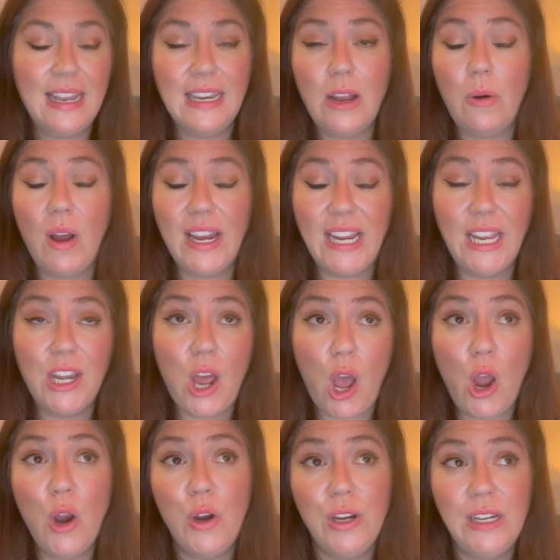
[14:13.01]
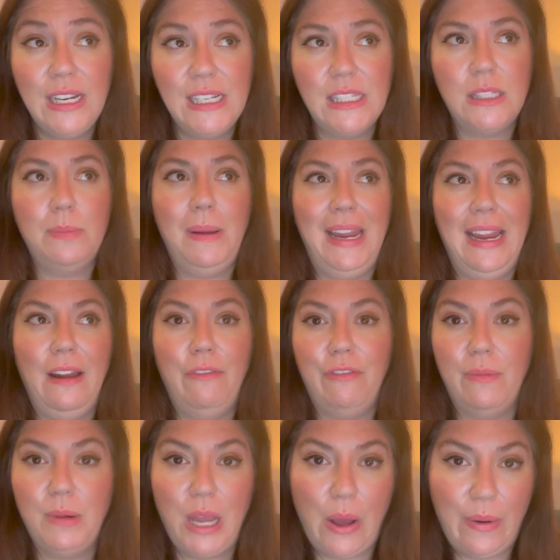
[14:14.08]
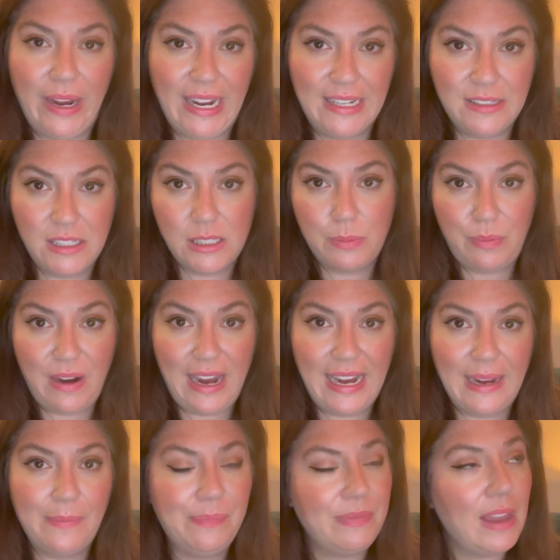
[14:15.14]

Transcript: Now, I can only speak from going in spring.